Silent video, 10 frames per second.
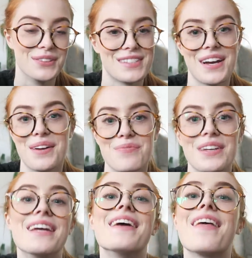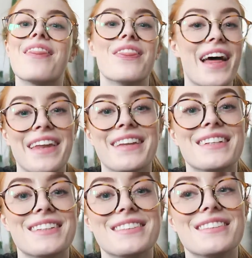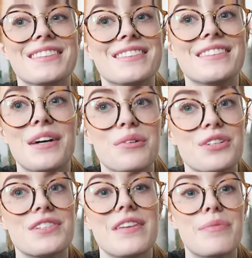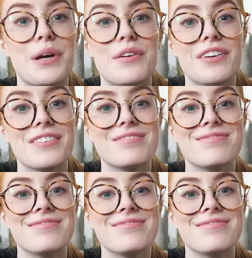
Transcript: all the time, then I will just flip it over.